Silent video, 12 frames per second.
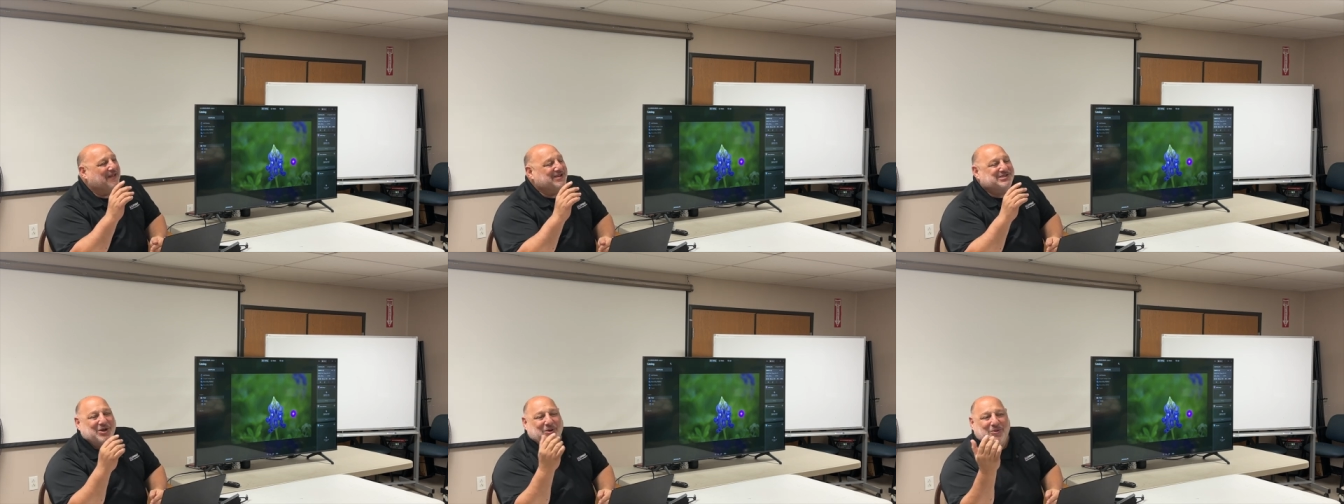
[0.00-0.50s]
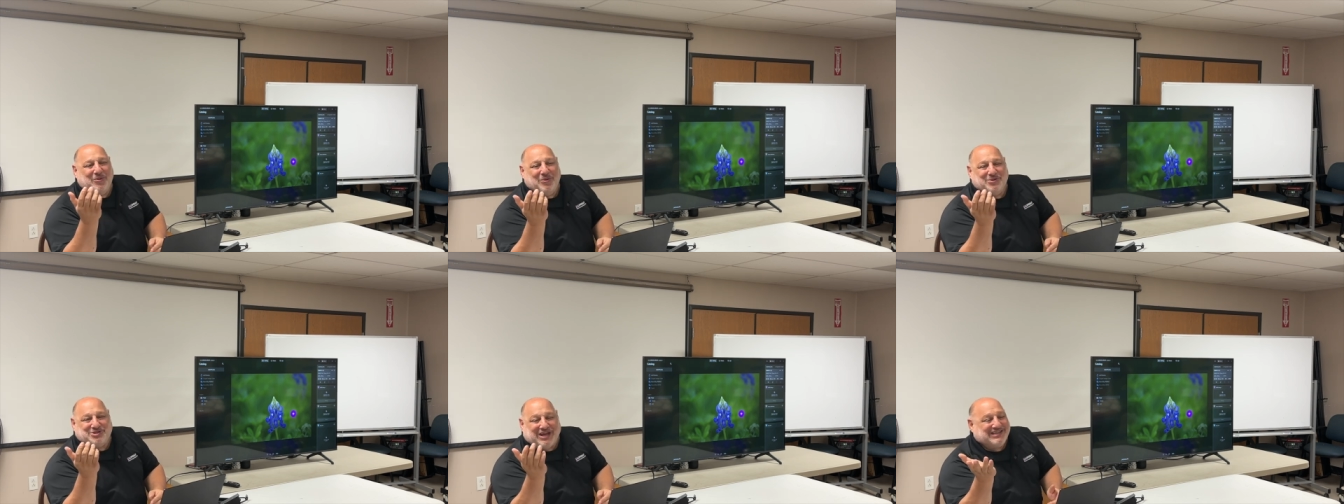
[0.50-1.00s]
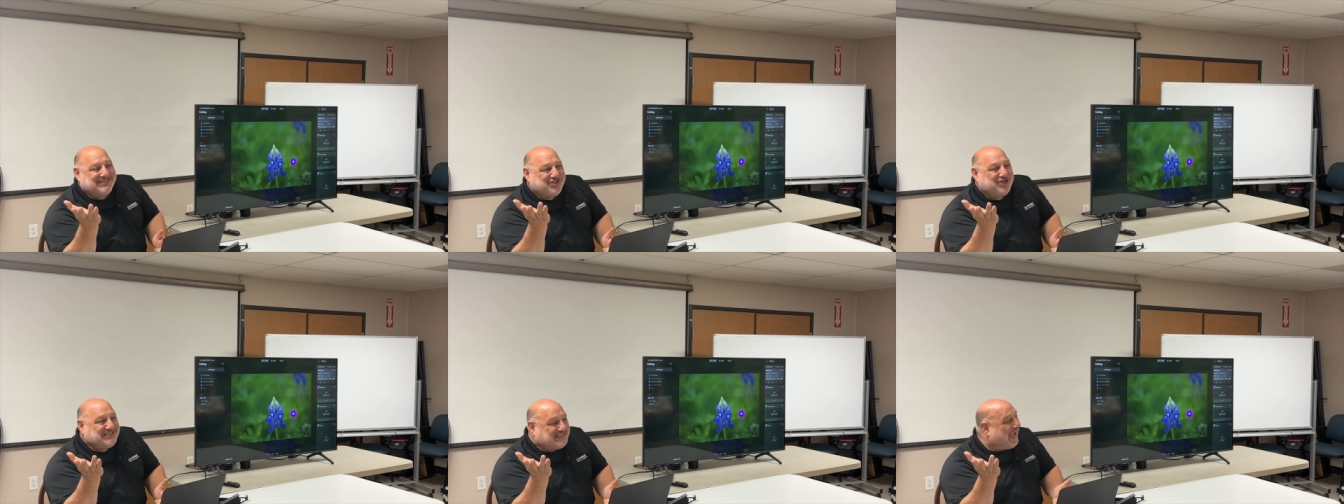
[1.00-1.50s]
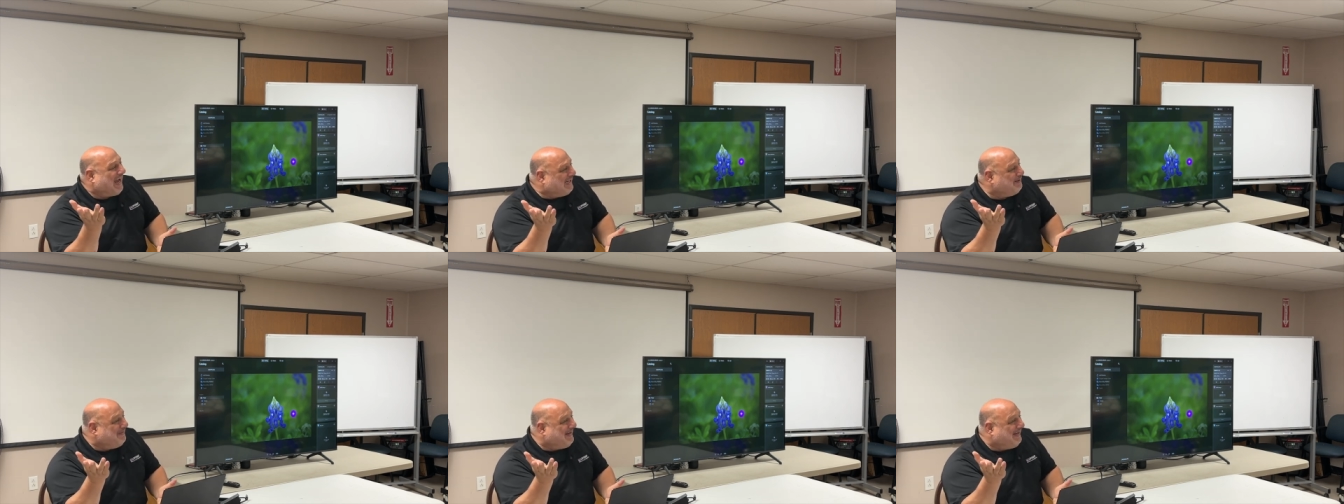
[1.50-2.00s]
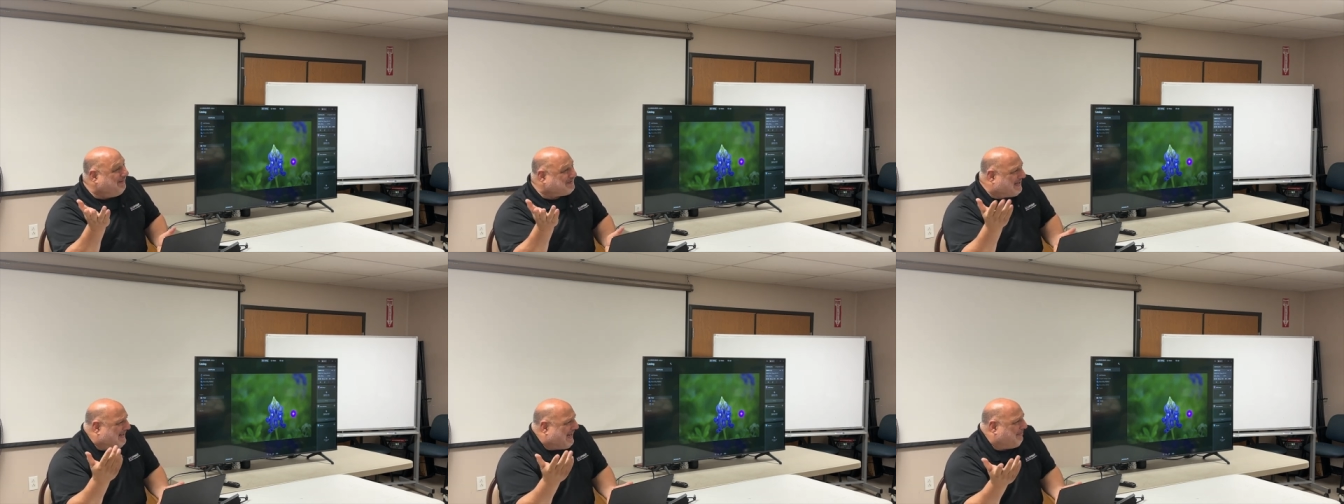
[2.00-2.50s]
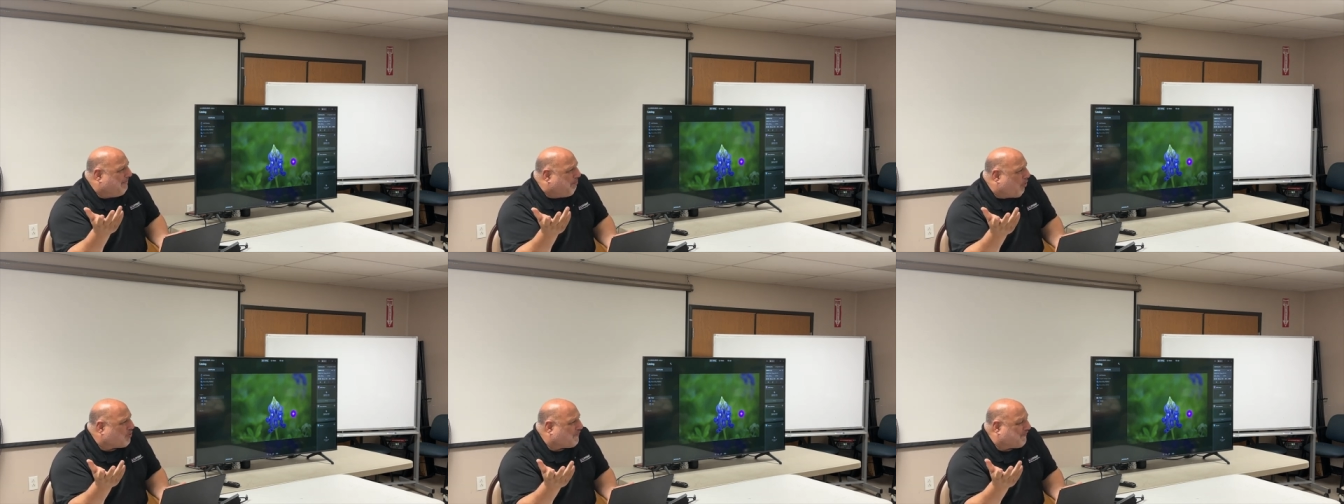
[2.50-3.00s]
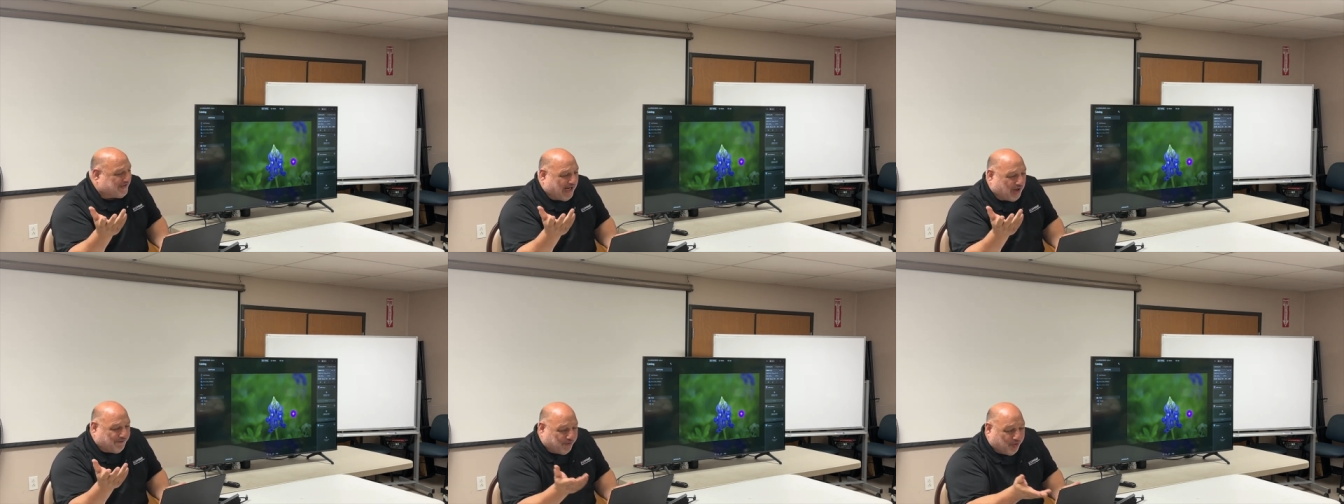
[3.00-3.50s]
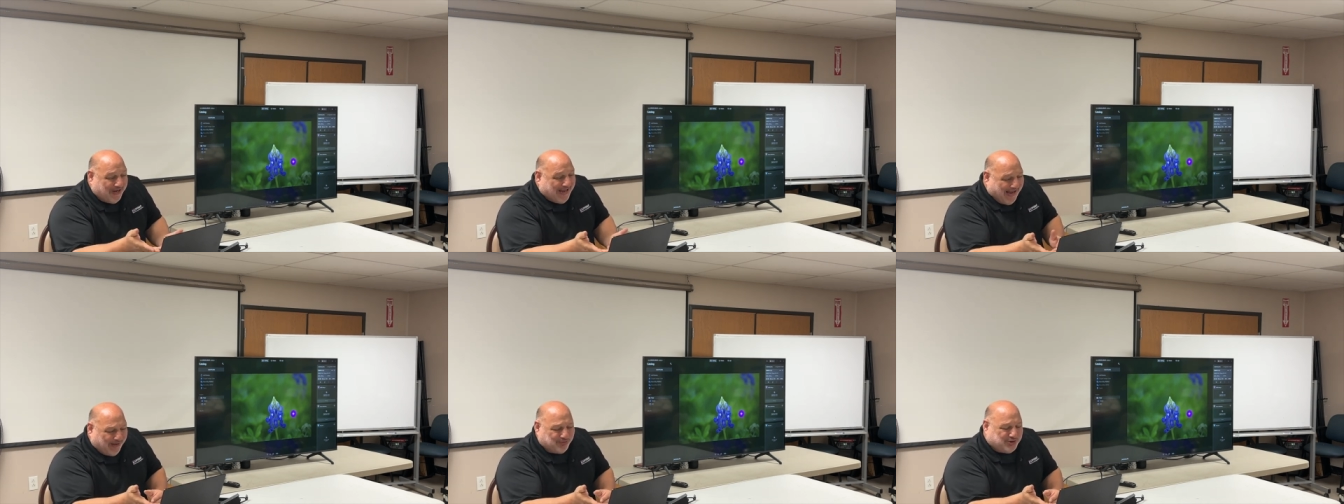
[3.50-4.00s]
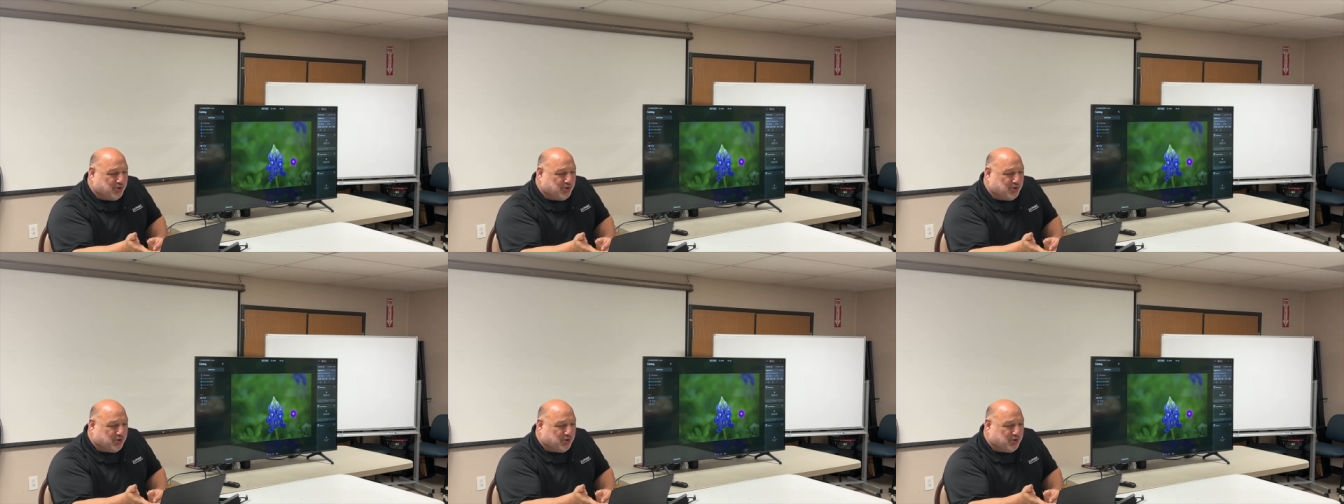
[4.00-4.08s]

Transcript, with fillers: so she's she's guiding me because again I'm a portrait photographer. I don't